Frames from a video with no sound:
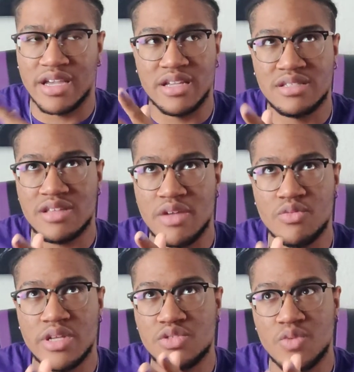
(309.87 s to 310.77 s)
Like
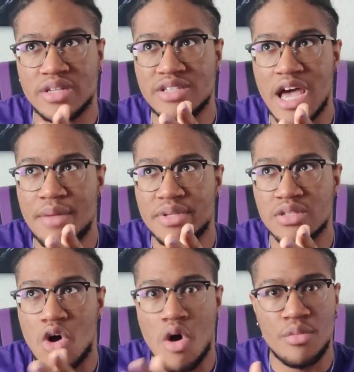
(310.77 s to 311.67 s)
its runtime
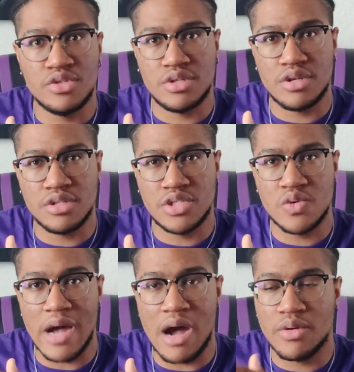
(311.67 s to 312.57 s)
is almost a good
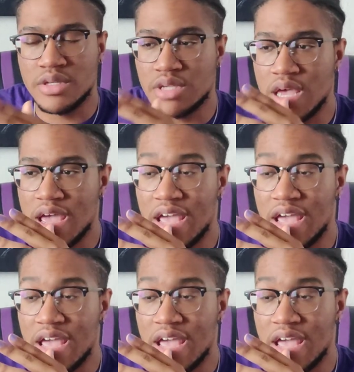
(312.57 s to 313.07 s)
2 hours,